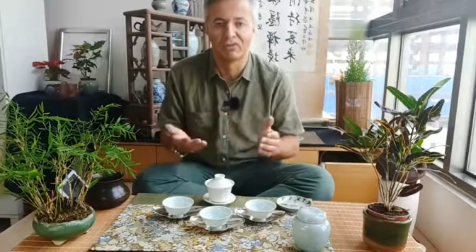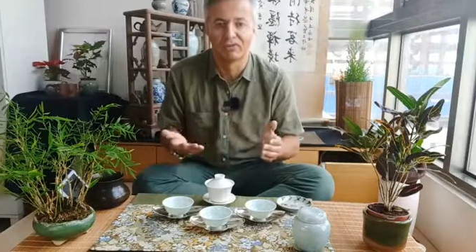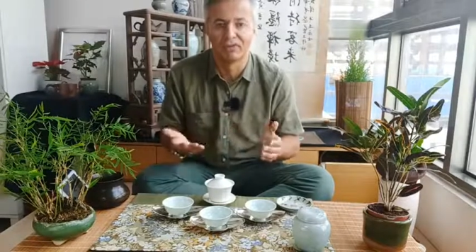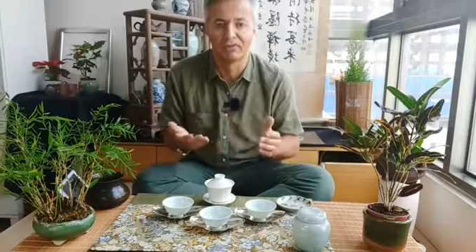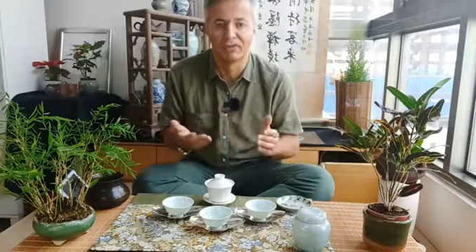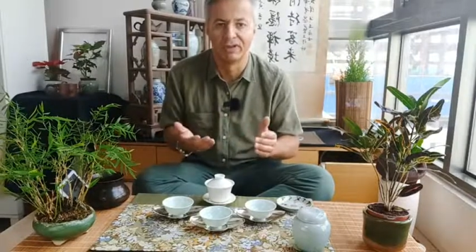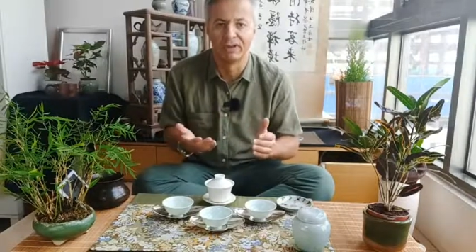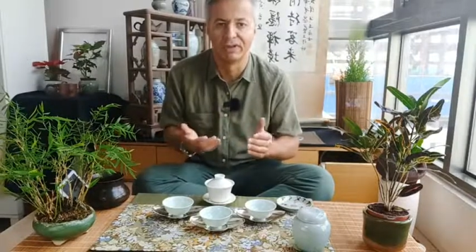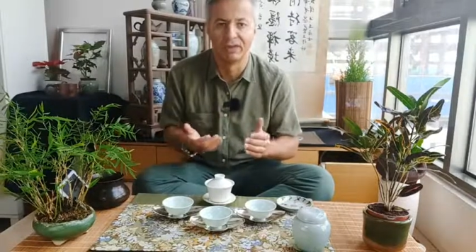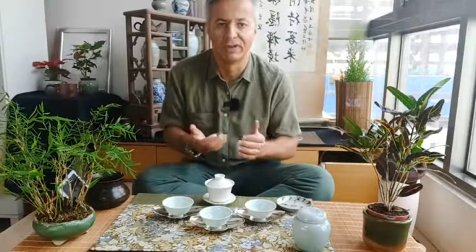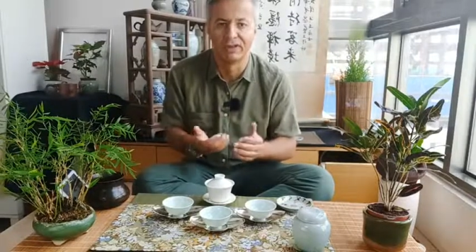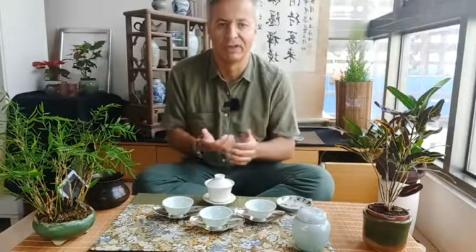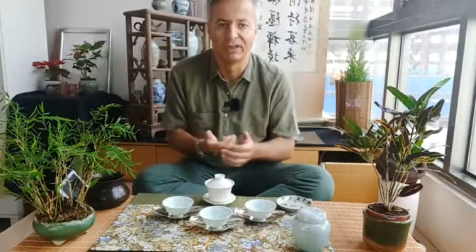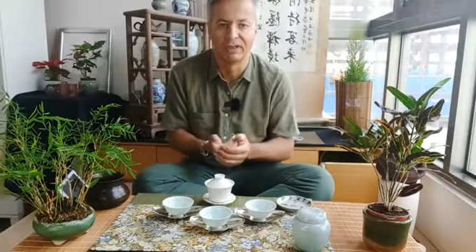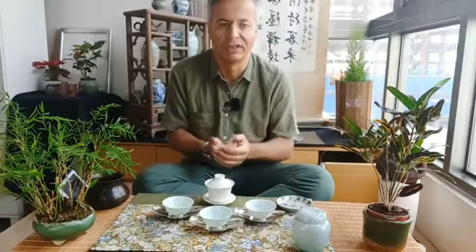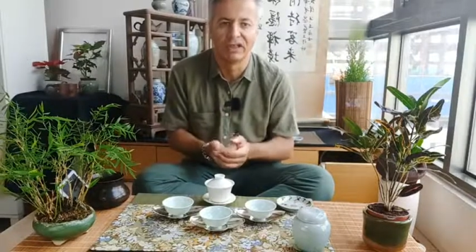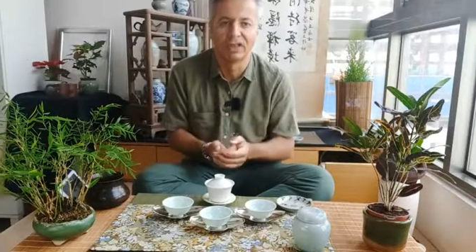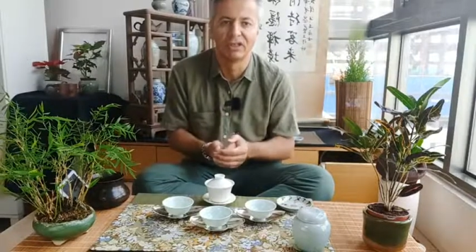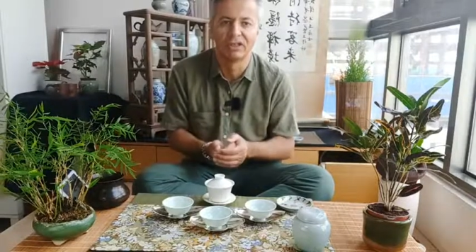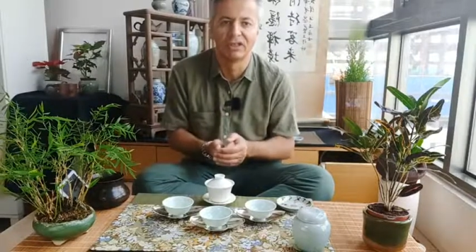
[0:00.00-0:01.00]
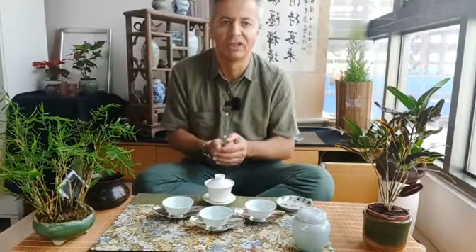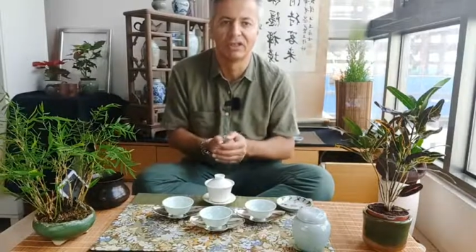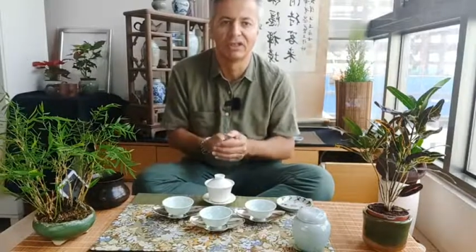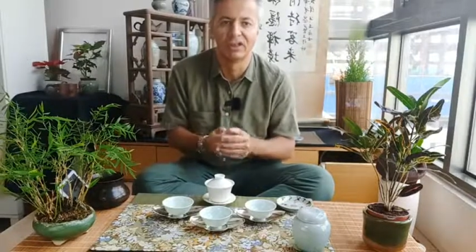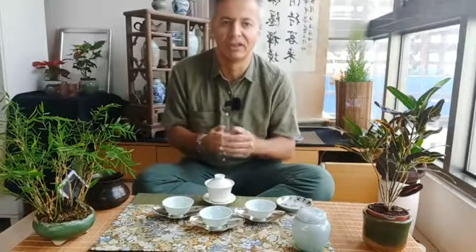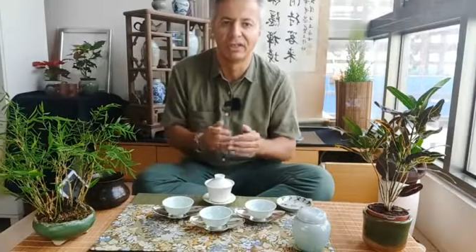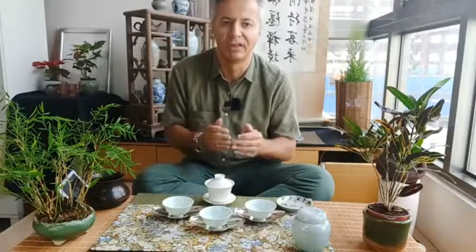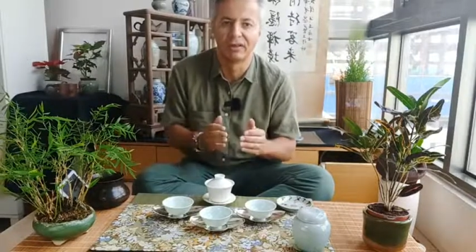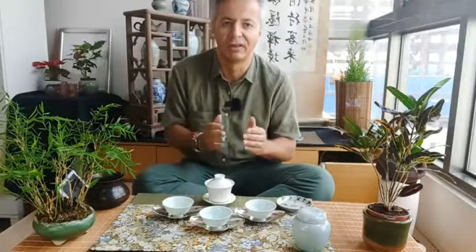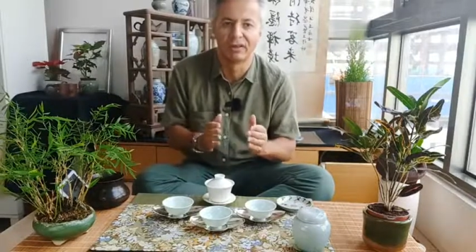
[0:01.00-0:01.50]
Green tea
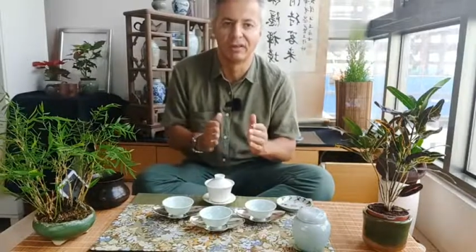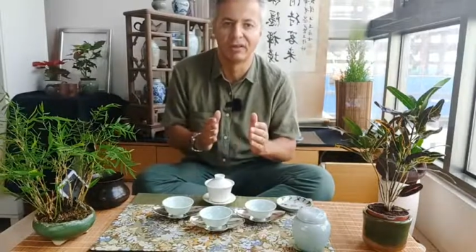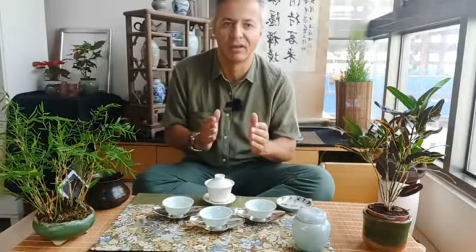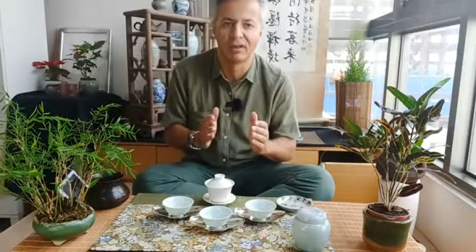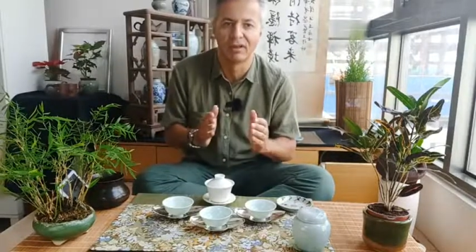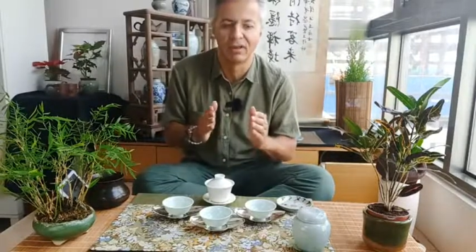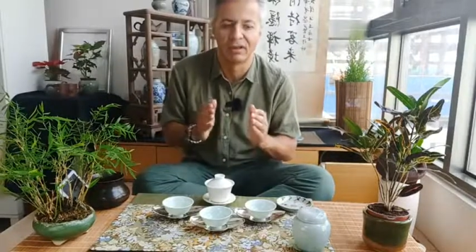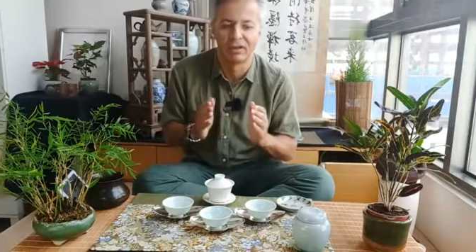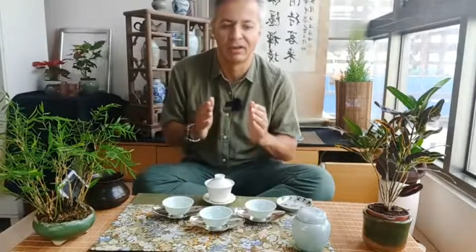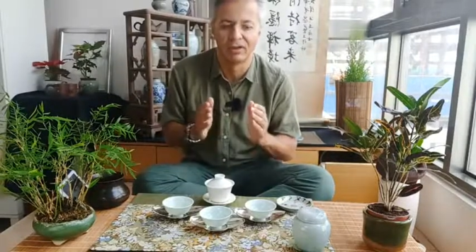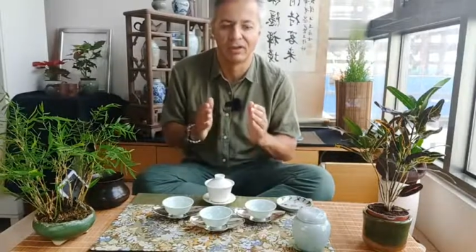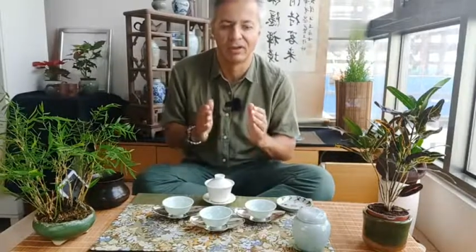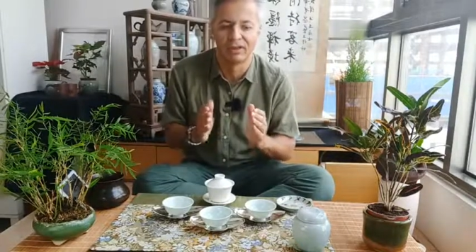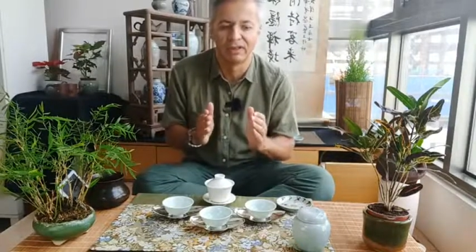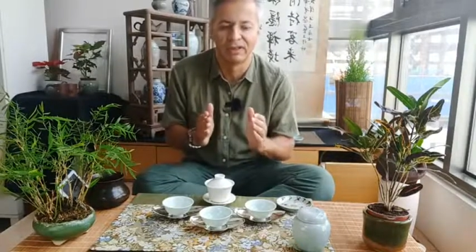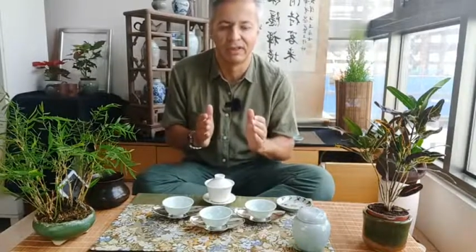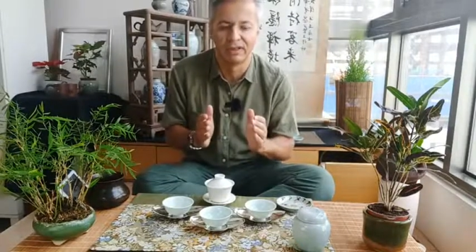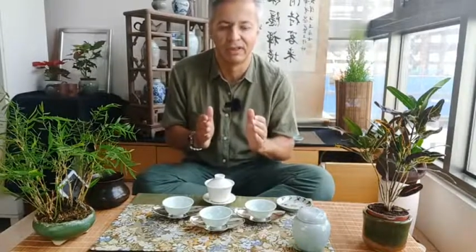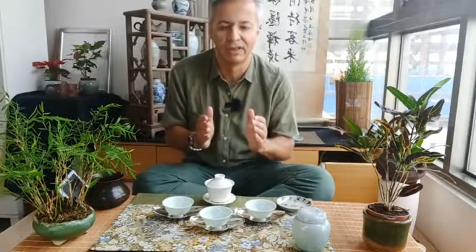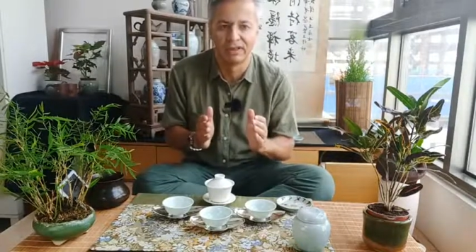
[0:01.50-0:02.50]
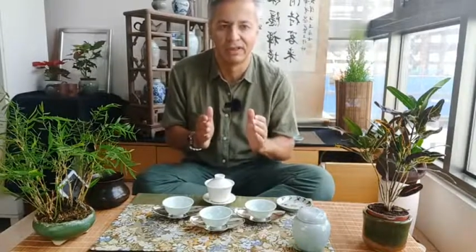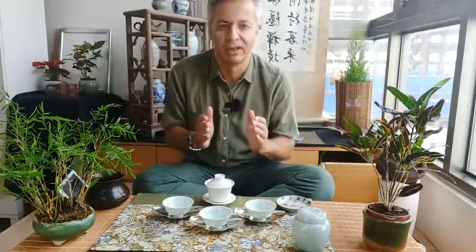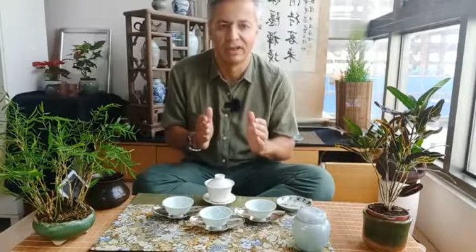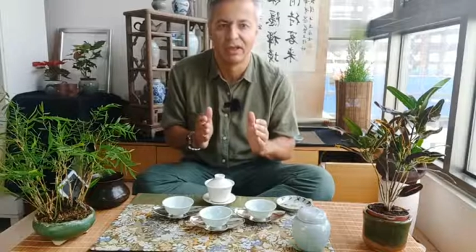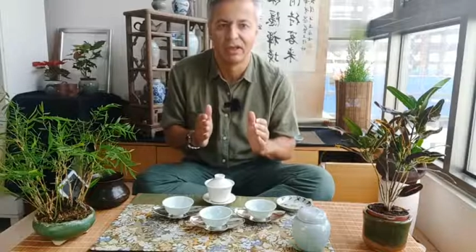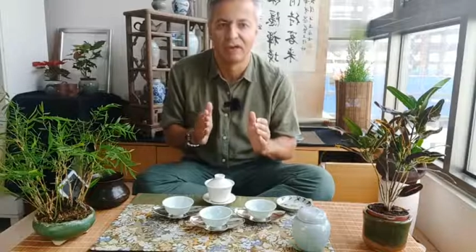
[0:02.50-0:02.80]
actually is a tea